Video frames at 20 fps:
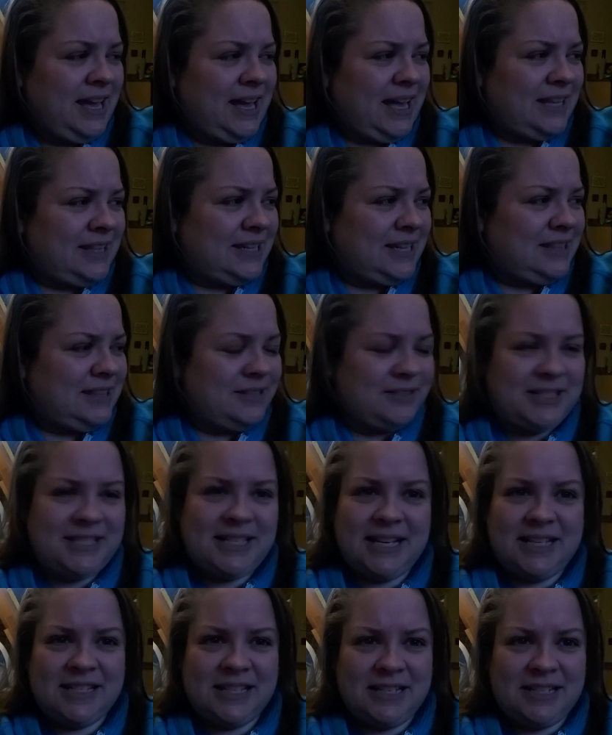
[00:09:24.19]
And then there's
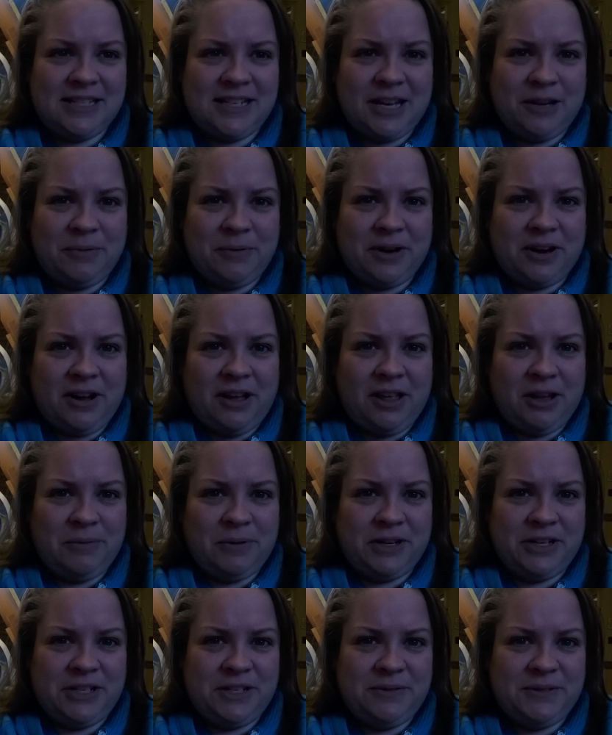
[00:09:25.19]
days like today where all I
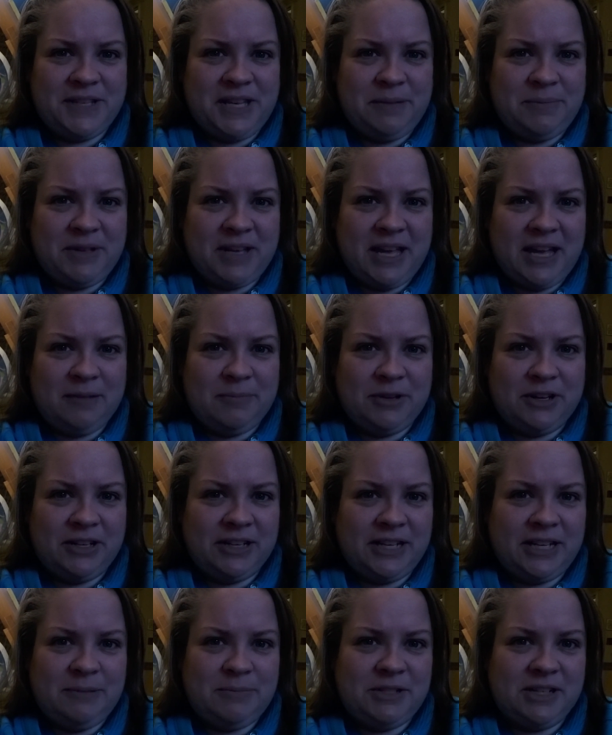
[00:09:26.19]
want to do is keep the camera on
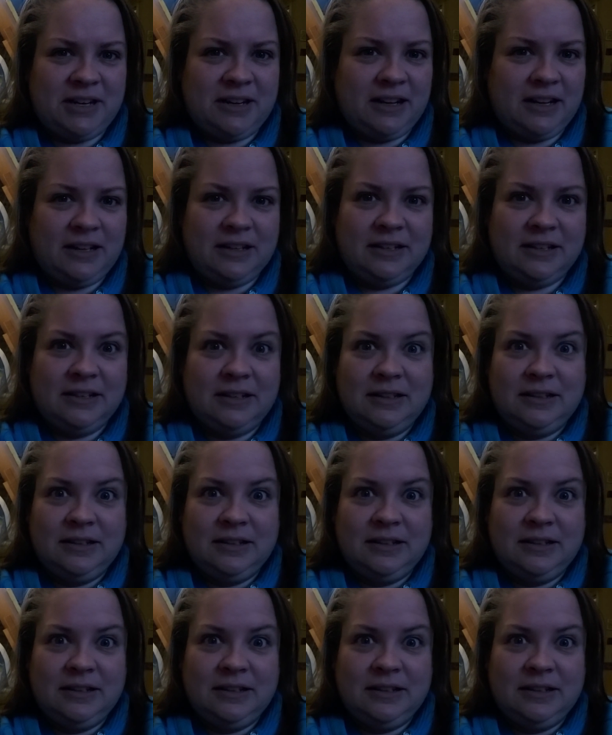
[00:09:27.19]
and keep talking.